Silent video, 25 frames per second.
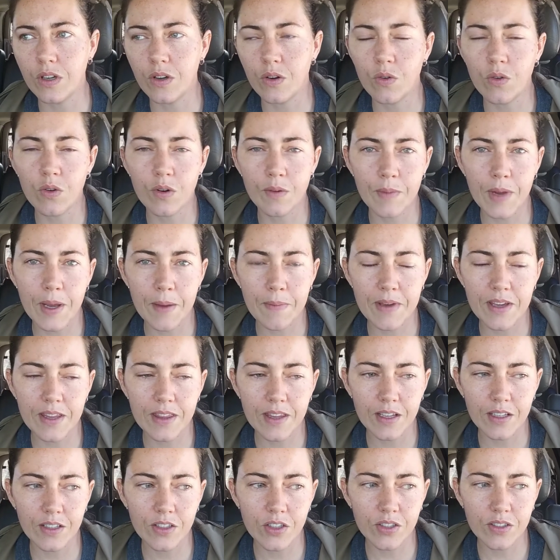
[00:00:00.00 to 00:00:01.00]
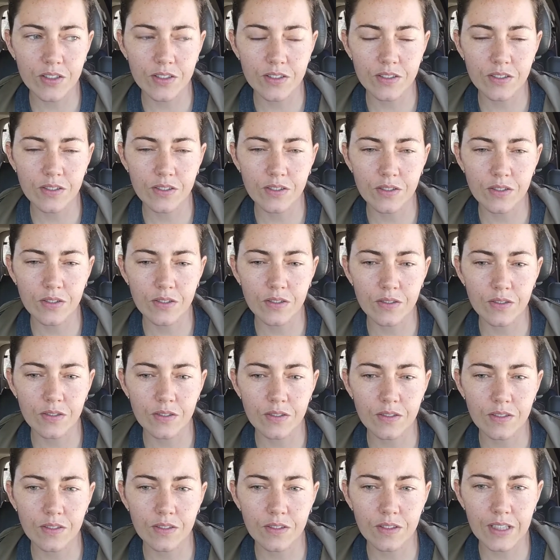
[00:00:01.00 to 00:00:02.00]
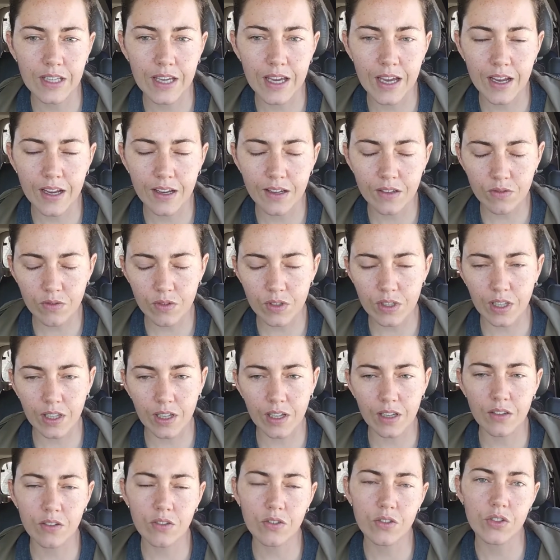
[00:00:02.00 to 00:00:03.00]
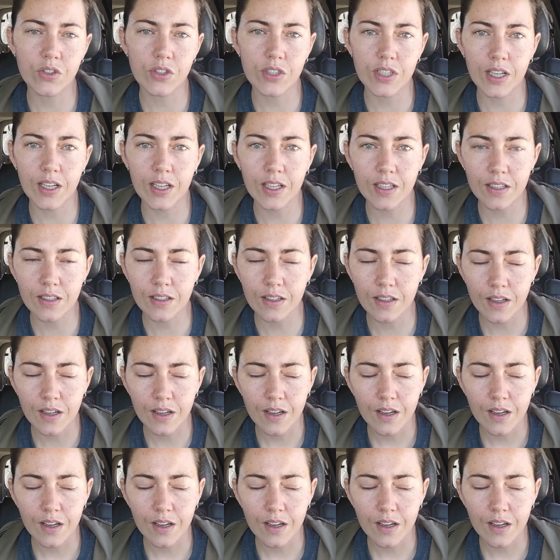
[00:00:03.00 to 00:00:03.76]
or maybe they just can't really understand